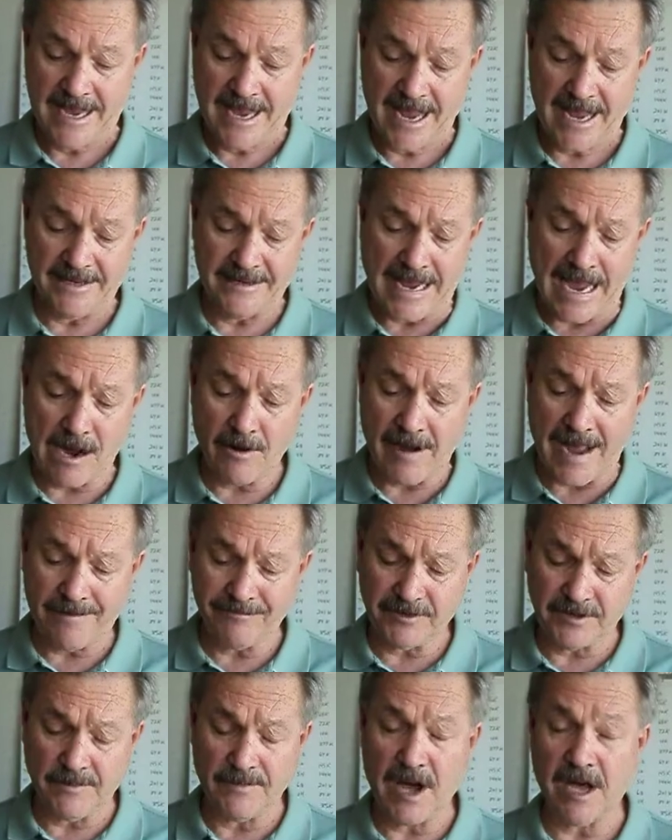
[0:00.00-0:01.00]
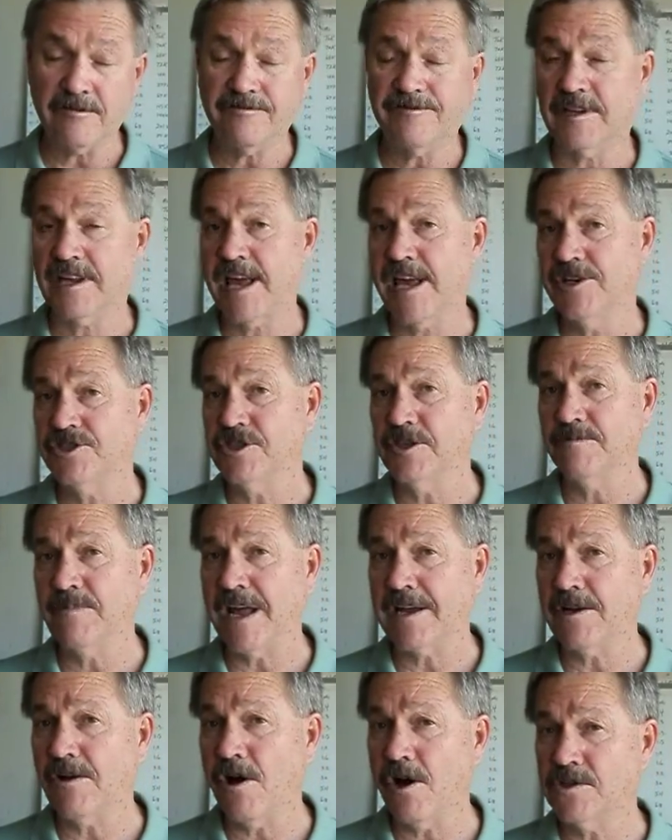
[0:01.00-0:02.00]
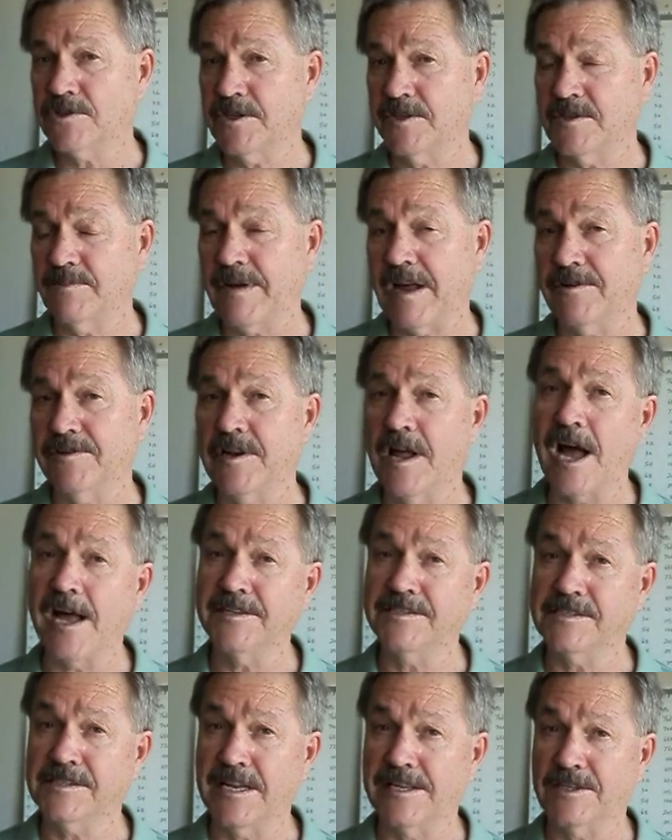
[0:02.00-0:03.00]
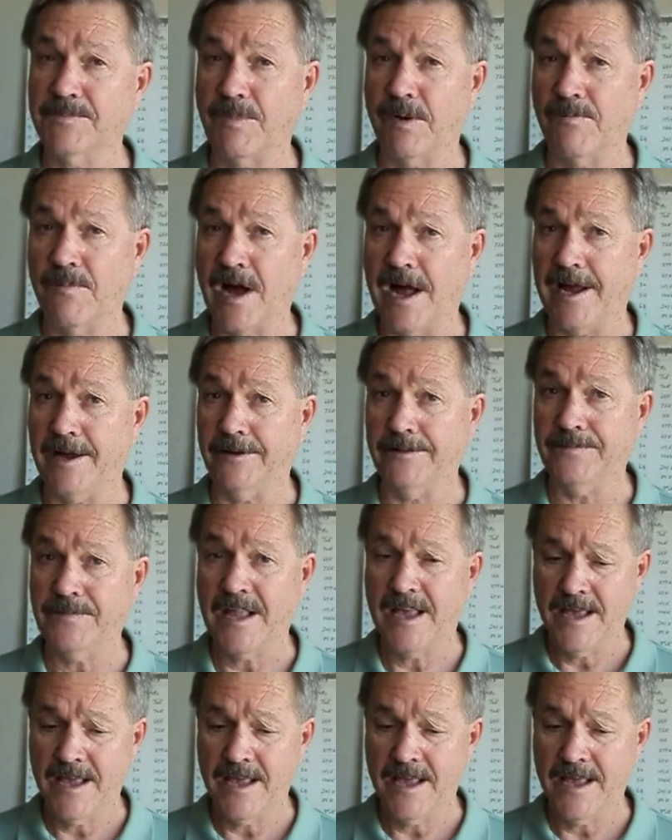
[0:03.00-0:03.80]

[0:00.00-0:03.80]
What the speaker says: and now after the modification my cost is about 9 cents per mile.